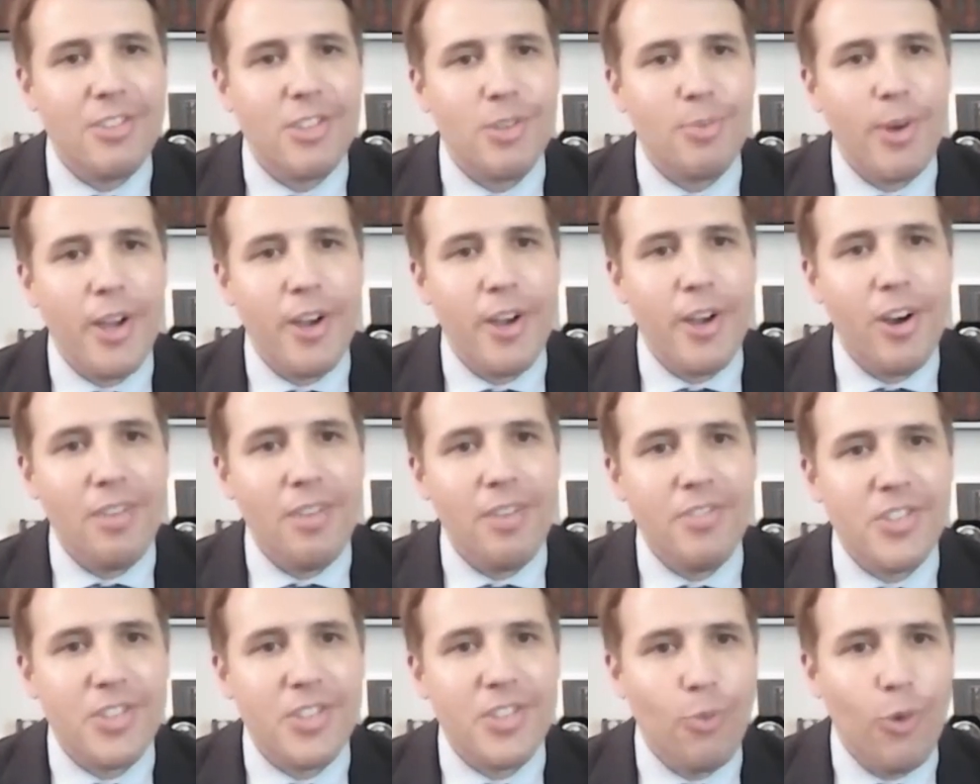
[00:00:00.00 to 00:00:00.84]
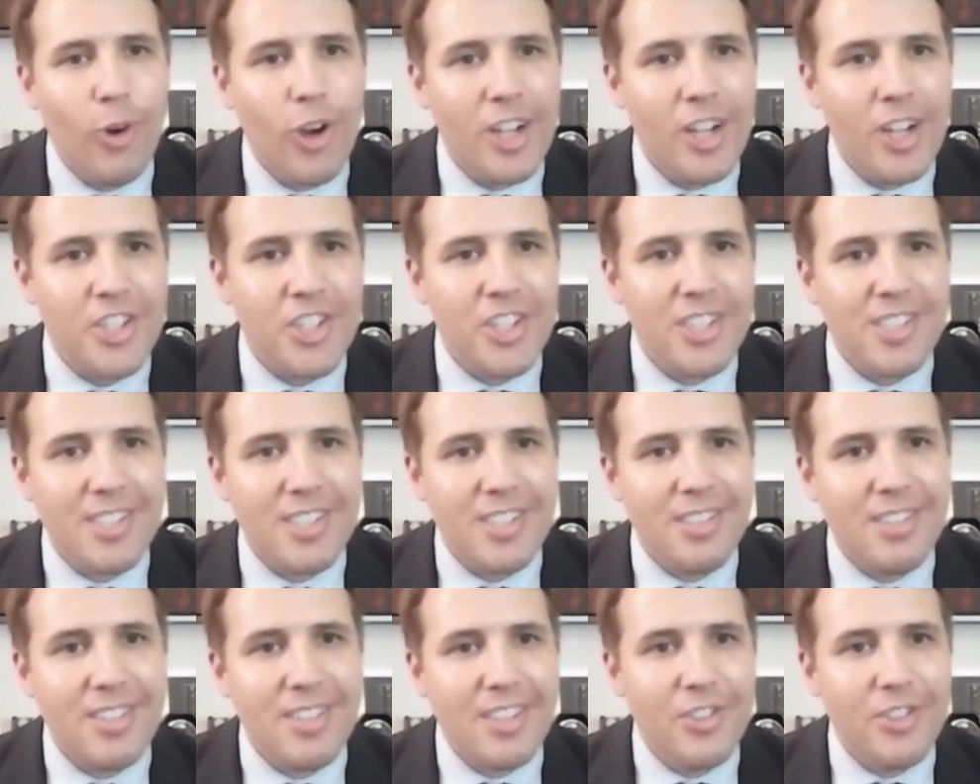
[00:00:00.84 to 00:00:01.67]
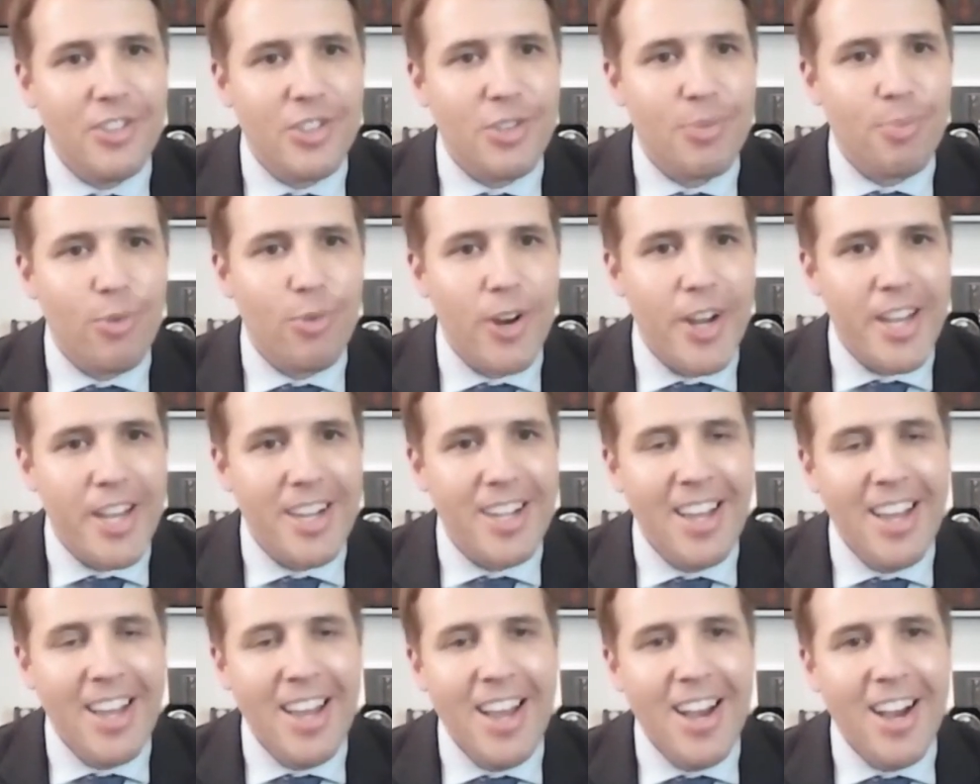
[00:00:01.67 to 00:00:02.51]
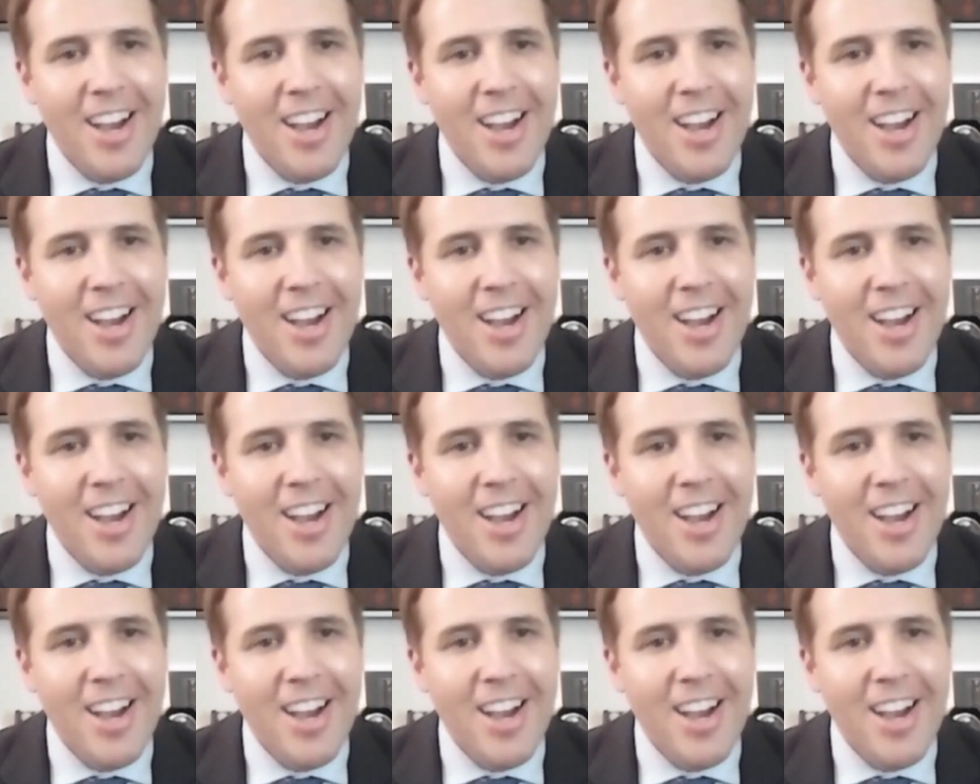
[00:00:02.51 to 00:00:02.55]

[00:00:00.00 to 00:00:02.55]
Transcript: to my office in Washington in the spring.